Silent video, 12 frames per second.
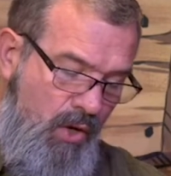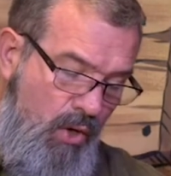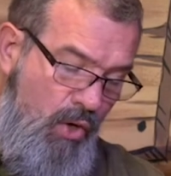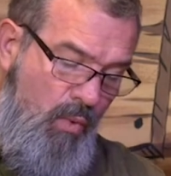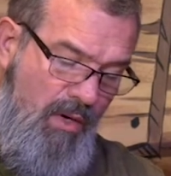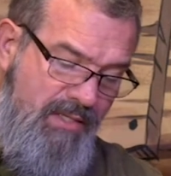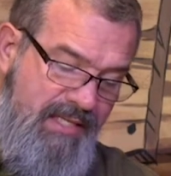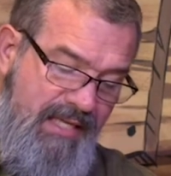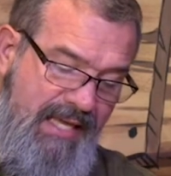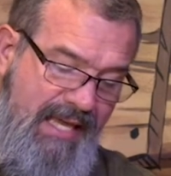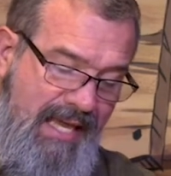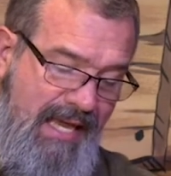Who was the
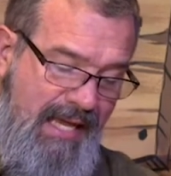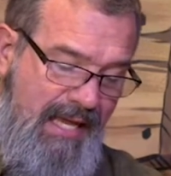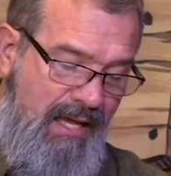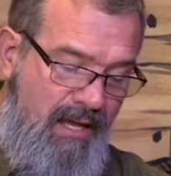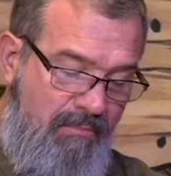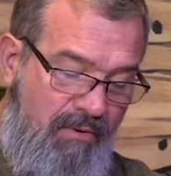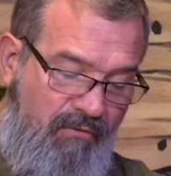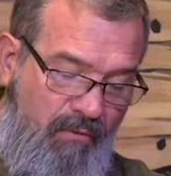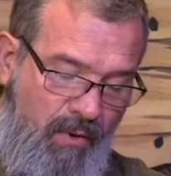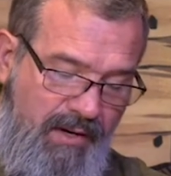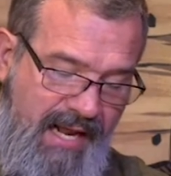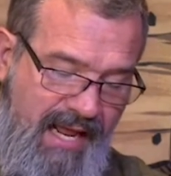king
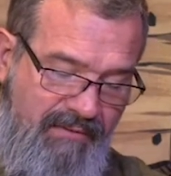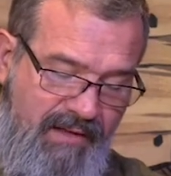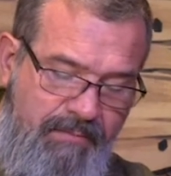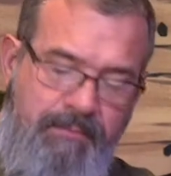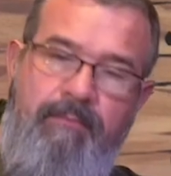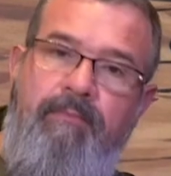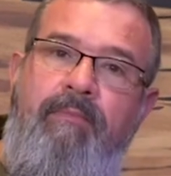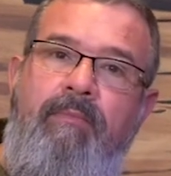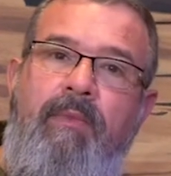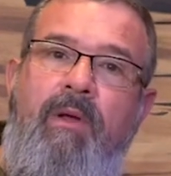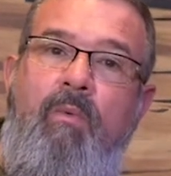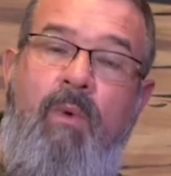before David?
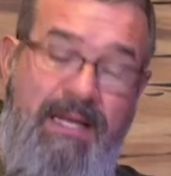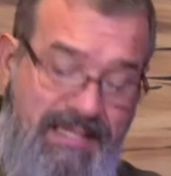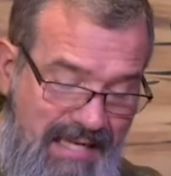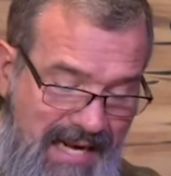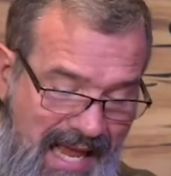Was it